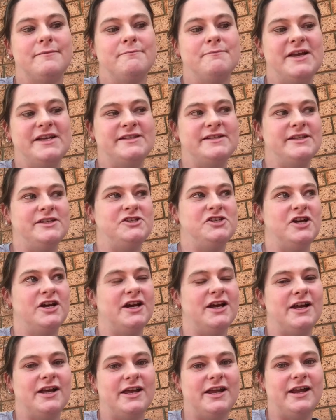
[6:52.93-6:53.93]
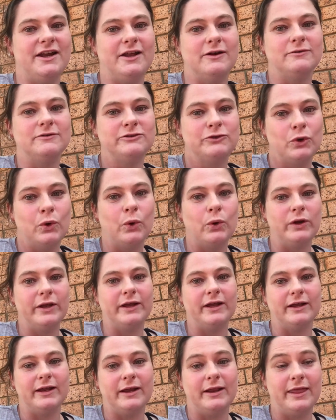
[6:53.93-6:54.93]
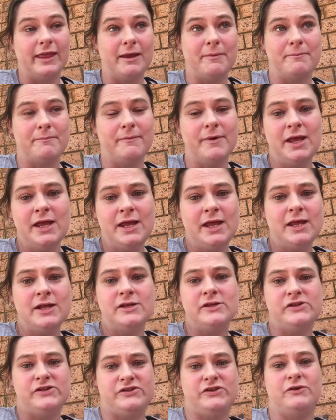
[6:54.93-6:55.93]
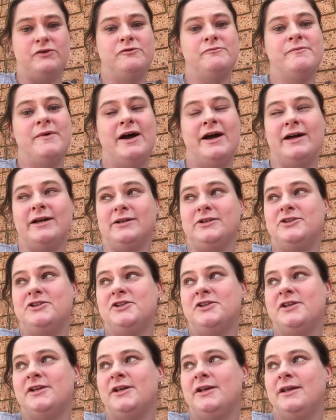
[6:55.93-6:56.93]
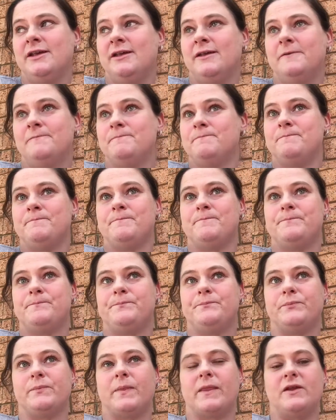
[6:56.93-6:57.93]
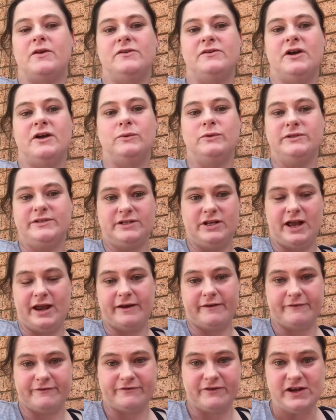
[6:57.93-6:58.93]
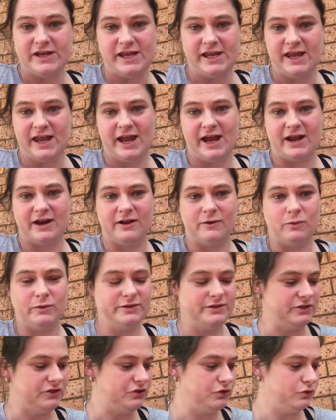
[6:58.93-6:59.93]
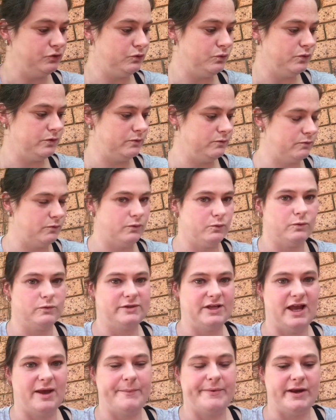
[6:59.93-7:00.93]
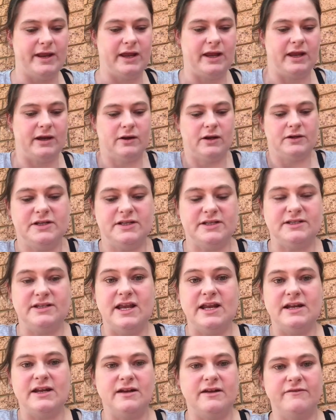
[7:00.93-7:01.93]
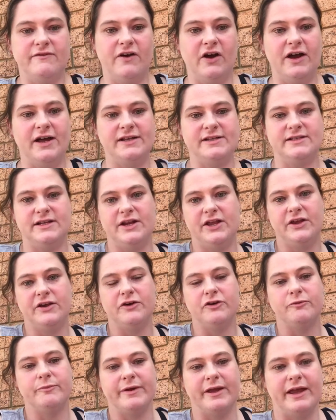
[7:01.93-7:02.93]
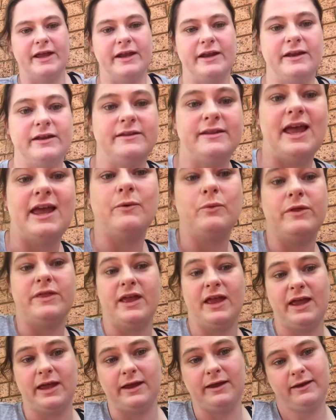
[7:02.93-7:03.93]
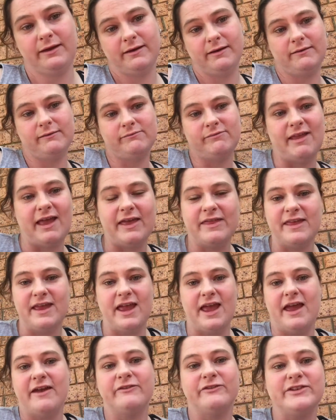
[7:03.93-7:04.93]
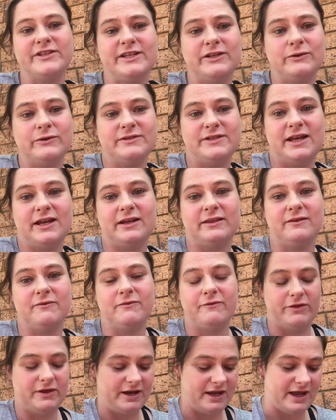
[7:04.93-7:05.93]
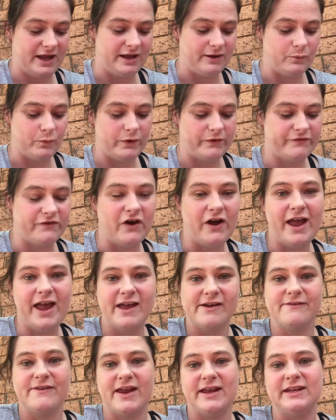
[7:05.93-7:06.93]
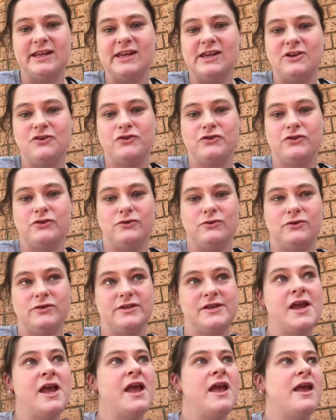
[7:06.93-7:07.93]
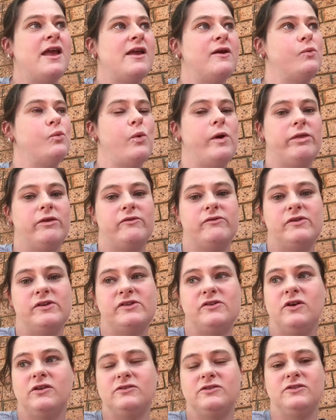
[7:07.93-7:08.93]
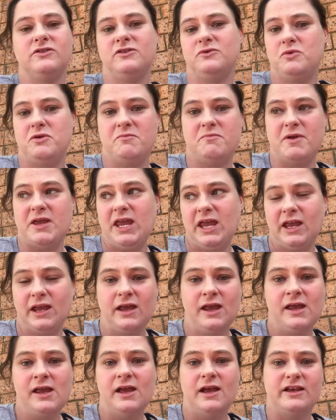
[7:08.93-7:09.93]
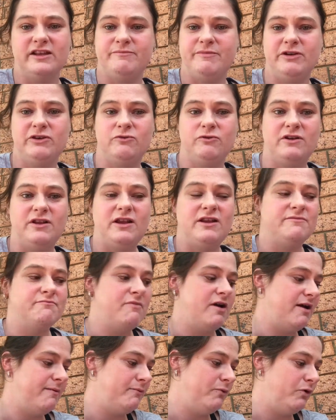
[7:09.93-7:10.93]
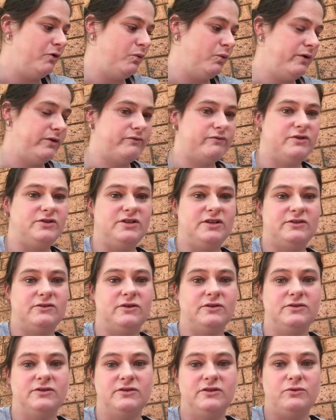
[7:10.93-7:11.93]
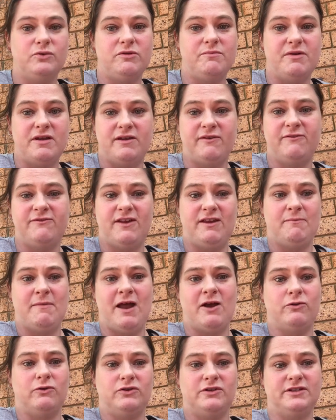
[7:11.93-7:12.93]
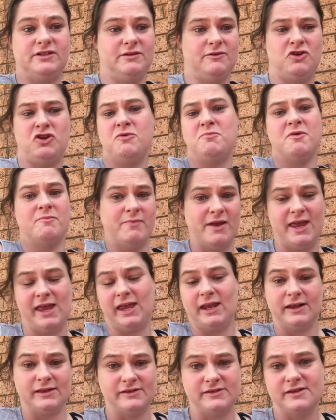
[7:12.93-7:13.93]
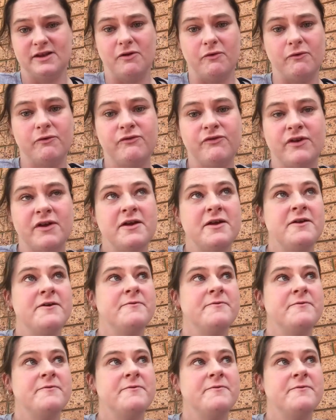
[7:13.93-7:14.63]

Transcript: Messenger and I was calling them so much because I was like freaking out. I wasn't sure what was happening just needed advice and help, and they were there. They're there every single second of the day. If I have any issues, whether it's got to do with being a special needs mum or whether it's just got to do with being female or just a human being itself,